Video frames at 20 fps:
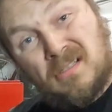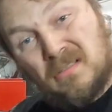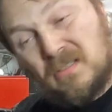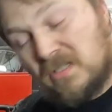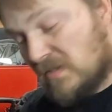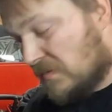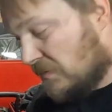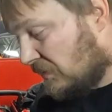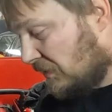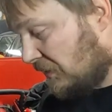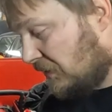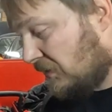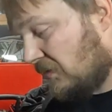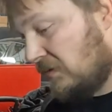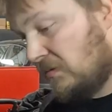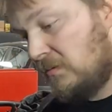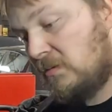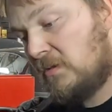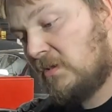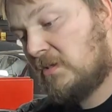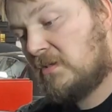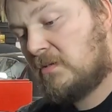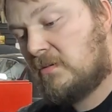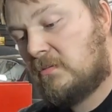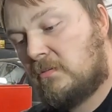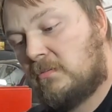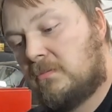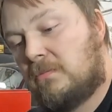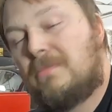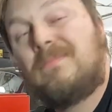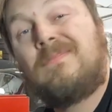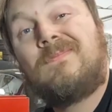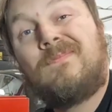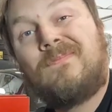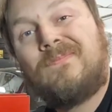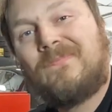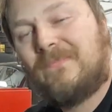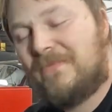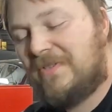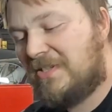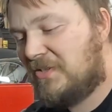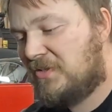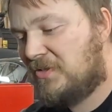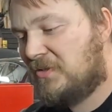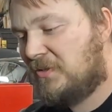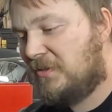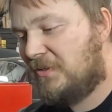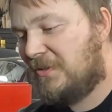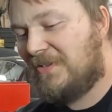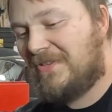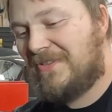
this one here. Let's make sure